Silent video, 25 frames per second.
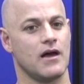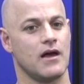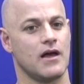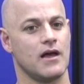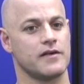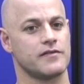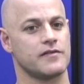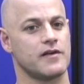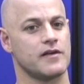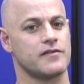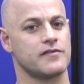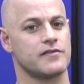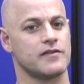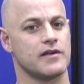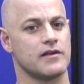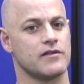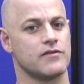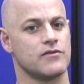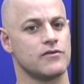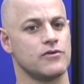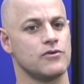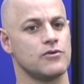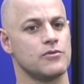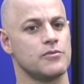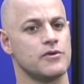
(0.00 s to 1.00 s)
as I said
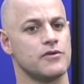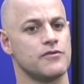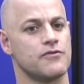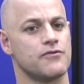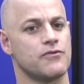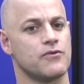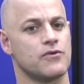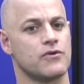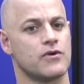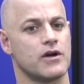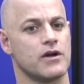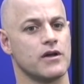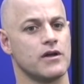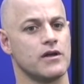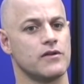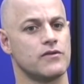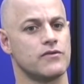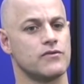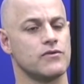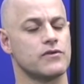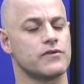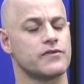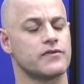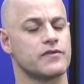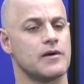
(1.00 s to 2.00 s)
to you before, it
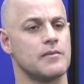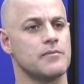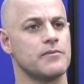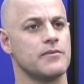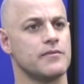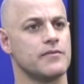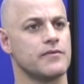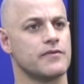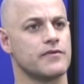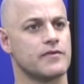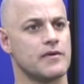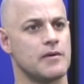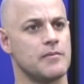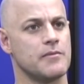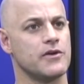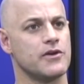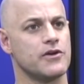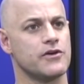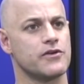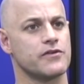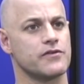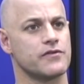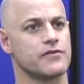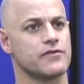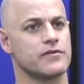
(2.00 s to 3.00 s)
took some
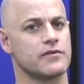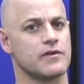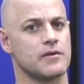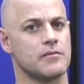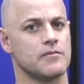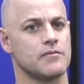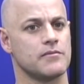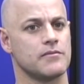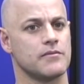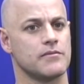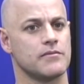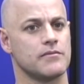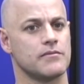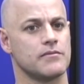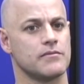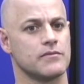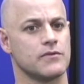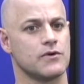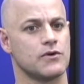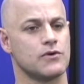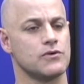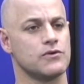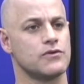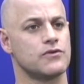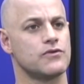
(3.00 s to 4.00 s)
years, some
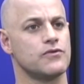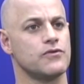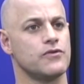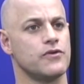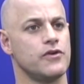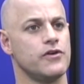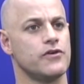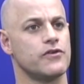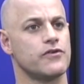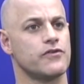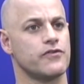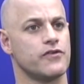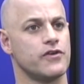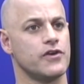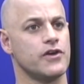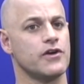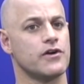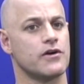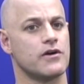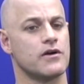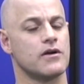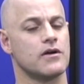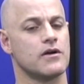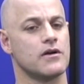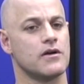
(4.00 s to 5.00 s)
good 2 years
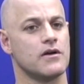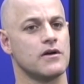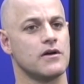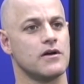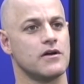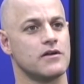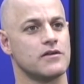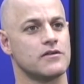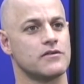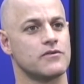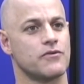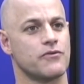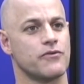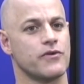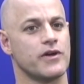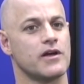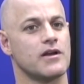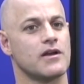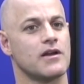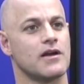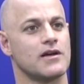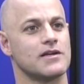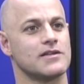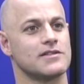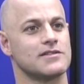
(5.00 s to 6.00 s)
here, to
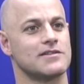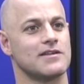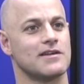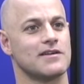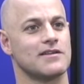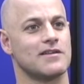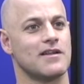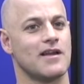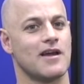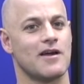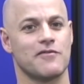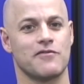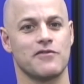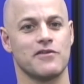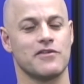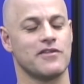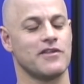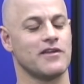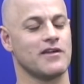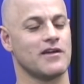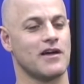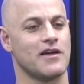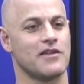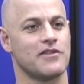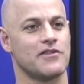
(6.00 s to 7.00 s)
realize that
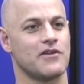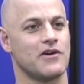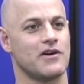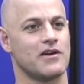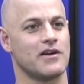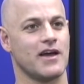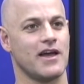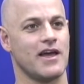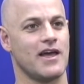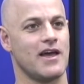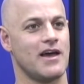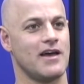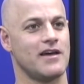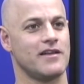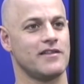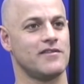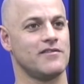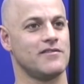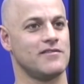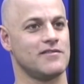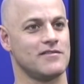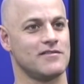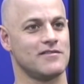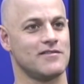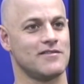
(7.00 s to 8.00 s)
everything I thought I had
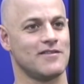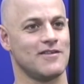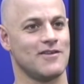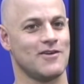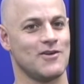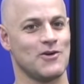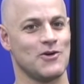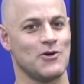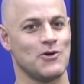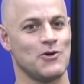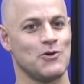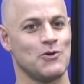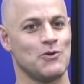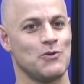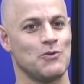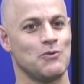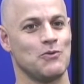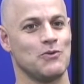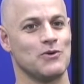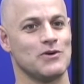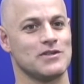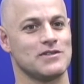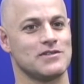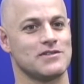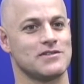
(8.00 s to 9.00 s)

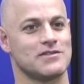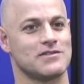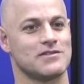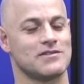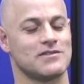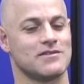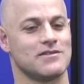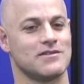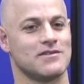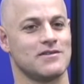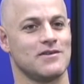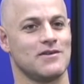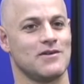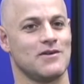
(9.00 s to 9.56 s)
was,